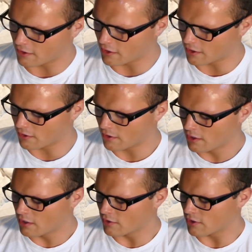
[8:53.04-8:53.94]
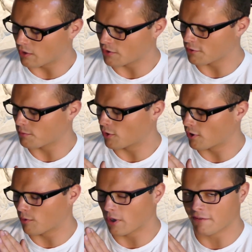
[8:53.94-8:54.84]
in here. So this is
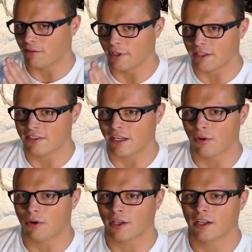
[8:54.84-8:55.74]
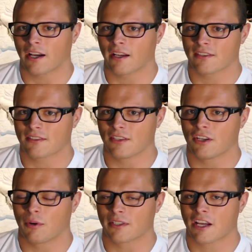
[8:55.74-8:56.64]
more a way for me to stay organized, to
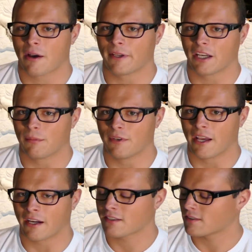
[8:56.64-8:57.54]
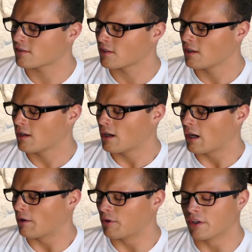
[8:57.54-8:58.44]
know what's coming up next.
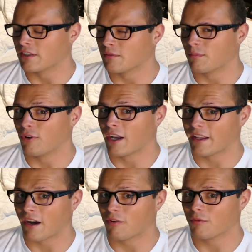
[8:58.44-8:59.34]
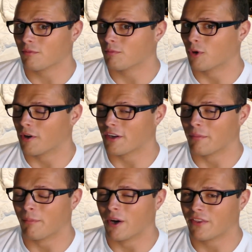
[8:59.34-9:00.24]
I really didn't plan out more than a
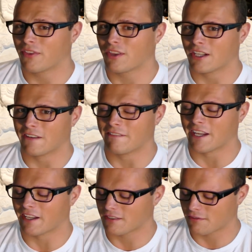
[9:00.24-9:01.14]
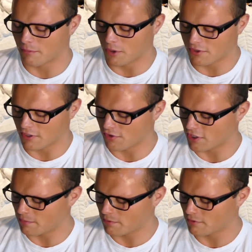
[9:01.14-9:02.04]
month in advance for most of the
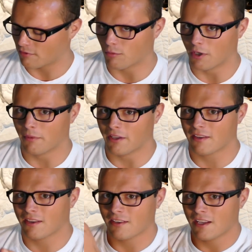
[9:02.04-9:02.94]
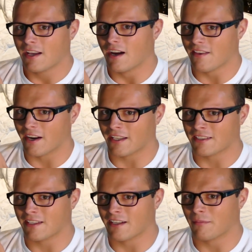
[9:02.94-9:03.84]
trip, 1 month. And then I get
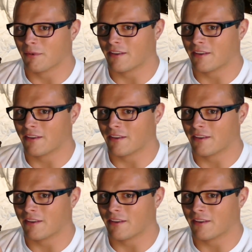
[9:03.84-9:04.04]
to the end of the